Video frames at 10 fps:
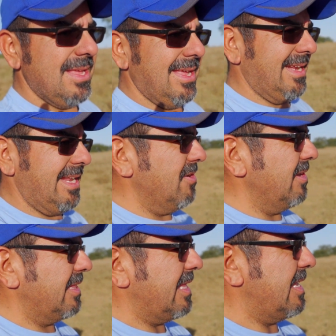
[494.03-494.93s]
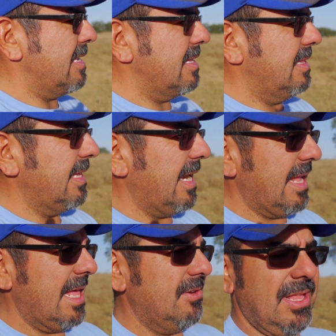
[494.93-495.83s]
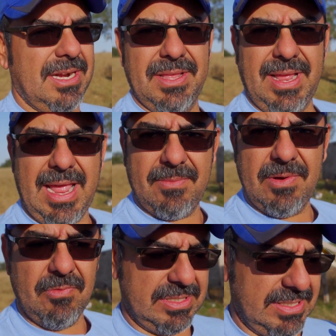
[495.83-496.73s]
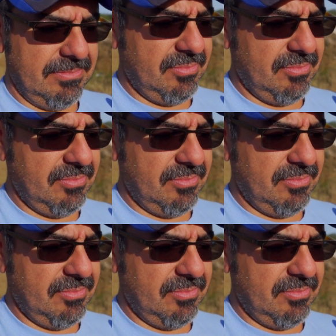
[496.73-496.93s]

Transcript: And the only thing that I got on that other camera was